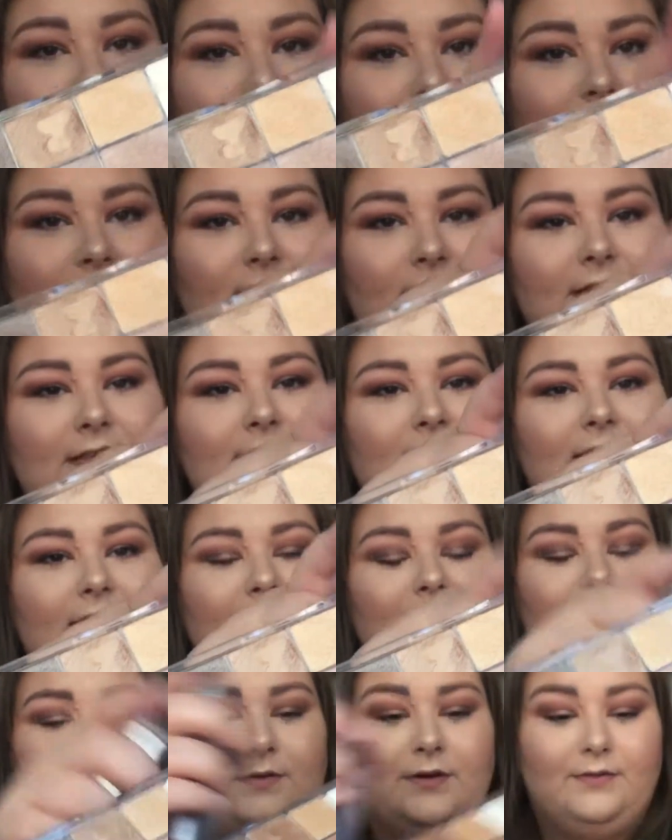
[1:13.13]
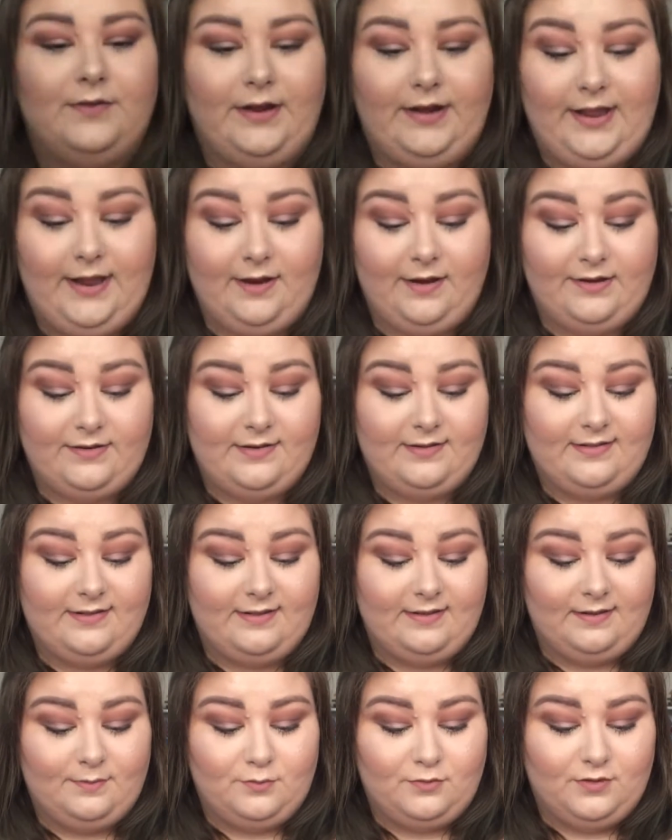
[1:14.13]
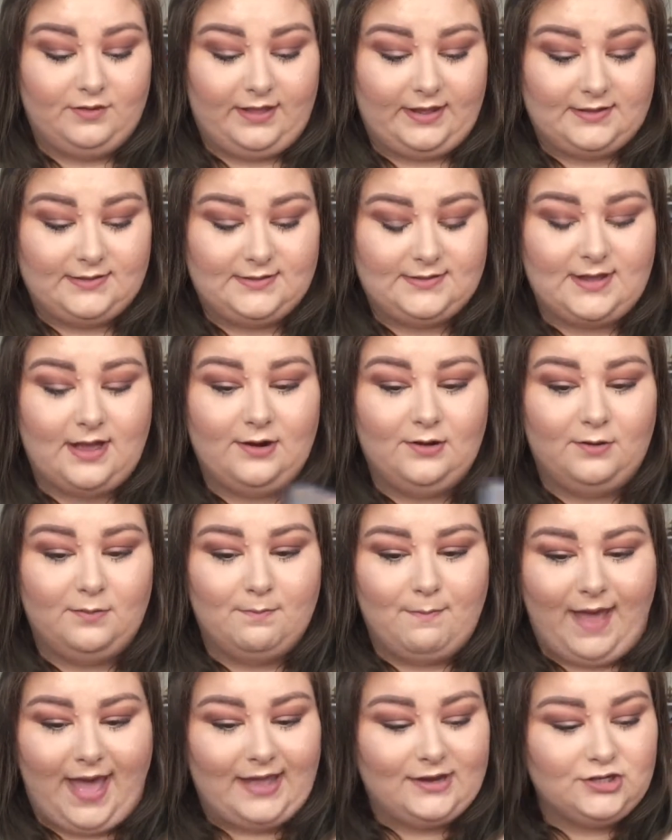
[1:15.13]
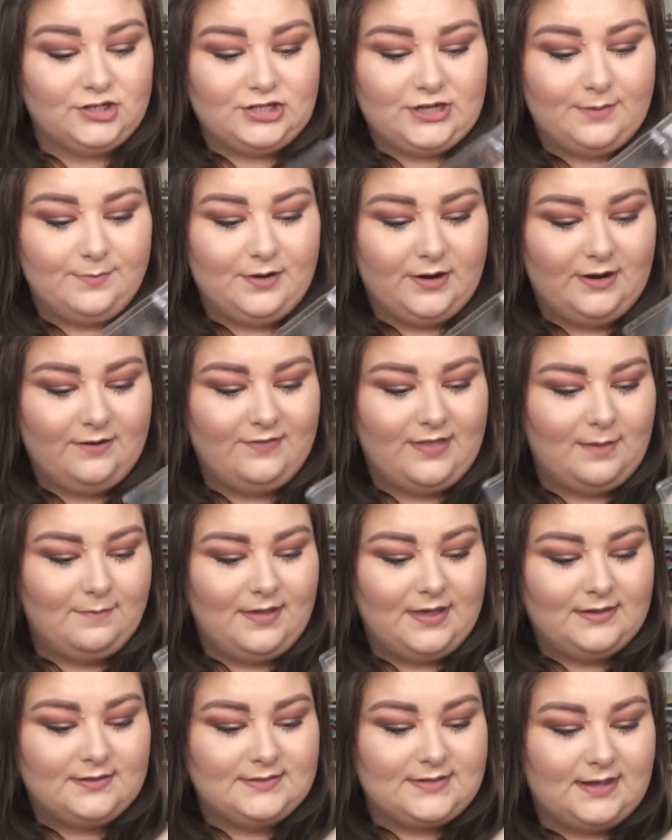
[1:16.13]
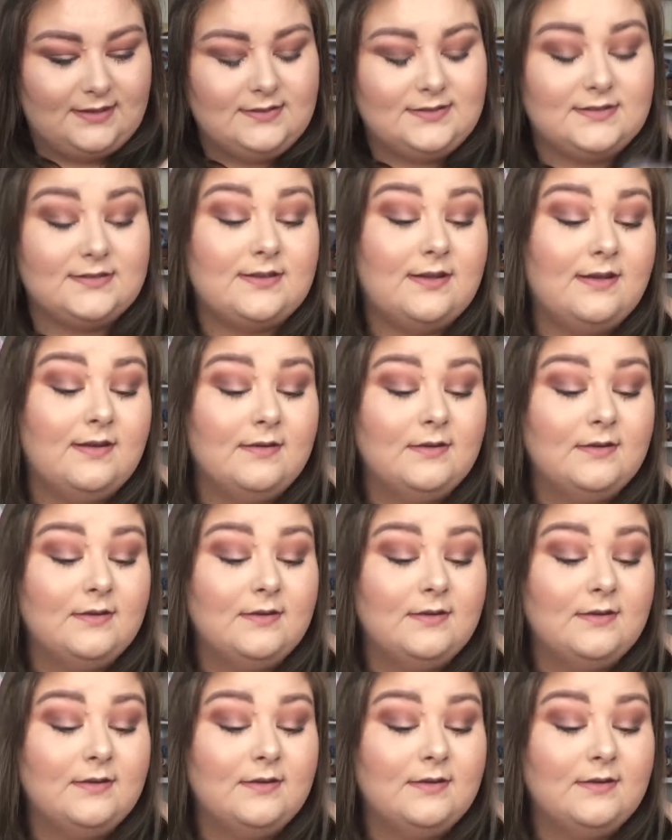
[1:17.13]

Even this lighter one right here, it's just a more like subtle matte shimmer, if that makes sense.